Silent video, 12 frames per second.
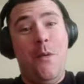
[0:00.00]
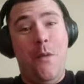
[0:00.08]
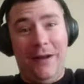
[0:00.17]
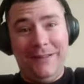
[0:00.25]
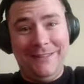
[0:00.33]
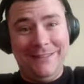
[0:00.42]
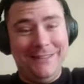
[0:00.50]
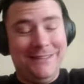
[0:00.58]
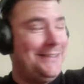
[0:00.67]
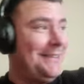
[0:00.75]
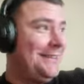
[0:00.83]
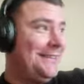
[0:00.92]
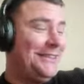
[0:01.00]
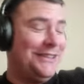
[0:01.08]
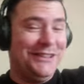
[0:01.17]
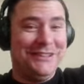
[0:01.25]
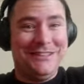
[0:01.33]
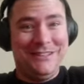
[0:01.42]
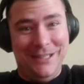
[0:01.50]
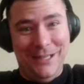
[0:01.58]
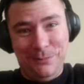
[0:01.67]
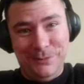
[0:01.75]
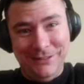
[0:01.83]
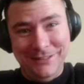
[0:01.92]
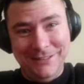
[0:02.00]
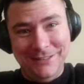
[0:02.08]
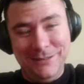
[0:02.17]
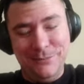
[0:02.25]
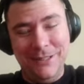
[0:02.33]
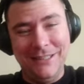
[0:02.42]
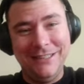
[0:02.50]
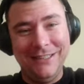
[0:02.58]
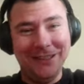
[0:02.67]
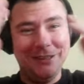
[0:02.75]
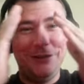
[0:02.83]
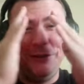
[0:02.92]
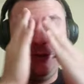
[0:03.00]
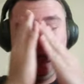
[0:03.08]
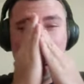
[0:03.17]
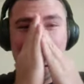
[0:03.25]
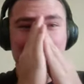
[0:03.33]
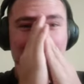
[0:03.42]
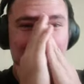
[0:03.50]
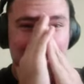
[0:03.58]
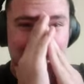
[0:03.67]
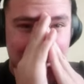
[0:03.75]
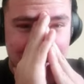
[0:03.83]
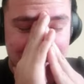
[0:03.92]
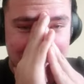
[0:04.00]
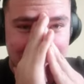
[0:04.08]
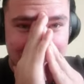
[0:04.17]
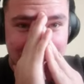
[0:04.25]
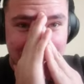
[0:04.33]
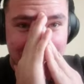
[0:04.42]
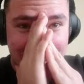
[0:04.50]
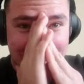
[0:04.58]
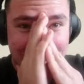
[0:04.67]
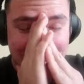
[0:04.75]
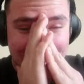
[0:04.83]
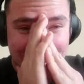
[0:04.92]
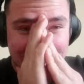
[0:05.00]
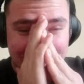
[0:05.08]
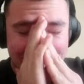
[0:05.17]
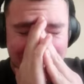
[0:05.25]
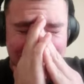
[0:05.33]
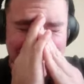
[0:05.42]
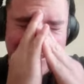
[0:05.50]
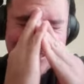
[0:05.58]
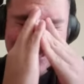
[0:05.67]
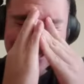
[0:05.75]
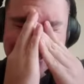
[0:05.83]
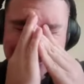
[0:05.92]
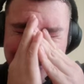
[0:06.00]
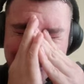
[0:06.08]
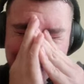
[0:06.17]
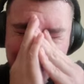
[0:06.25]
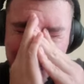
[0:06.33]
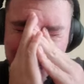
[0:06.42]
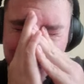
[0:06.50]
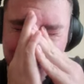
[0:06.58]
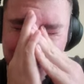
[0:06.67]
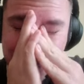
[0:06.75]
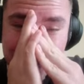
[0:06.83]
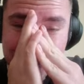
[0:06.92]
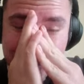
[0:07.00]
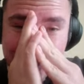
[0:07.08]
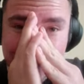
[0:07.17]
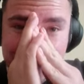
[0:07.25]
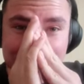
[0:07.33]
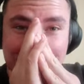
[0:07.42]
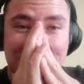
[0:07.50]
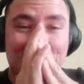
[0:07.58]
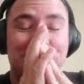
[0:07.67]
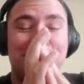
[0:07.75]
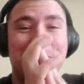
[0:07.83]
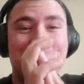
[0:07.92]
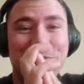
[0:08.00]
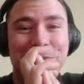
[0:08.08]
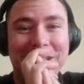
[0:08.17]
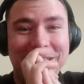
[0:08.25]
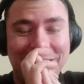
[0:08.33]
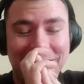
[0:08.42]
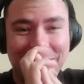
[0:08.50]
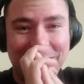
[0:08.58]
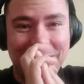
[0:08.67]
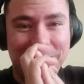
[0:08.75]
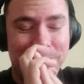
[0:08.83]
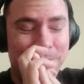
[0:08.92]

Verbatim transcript: What just happened? Man, two seashell and and two level two mythics.